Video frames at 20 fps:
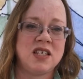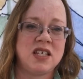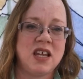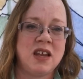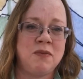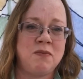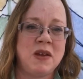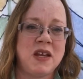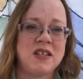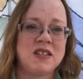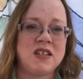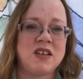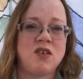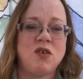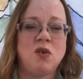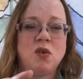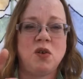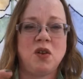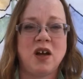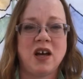it makes it a
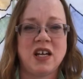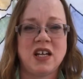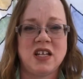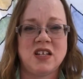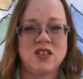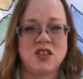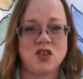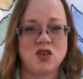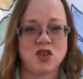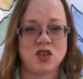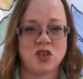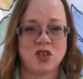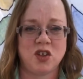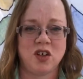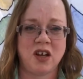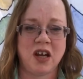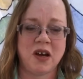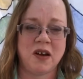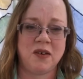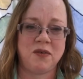whole lot easier to
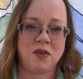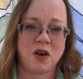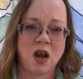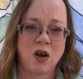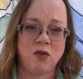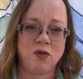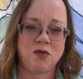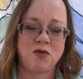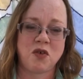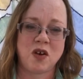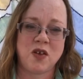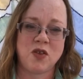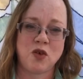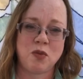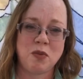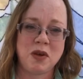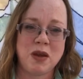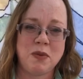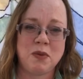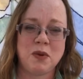look out for other
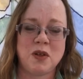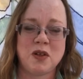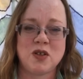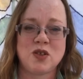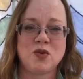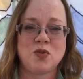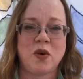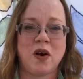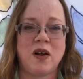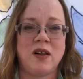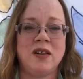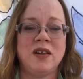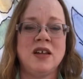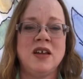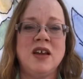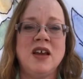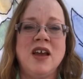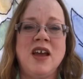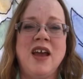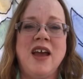people as well.
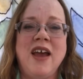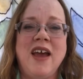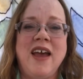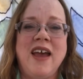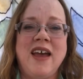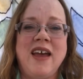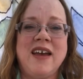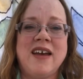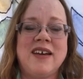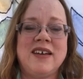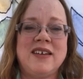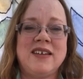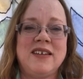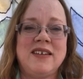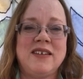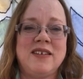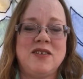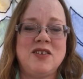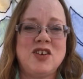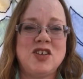
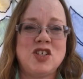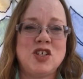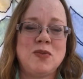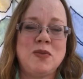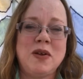And to be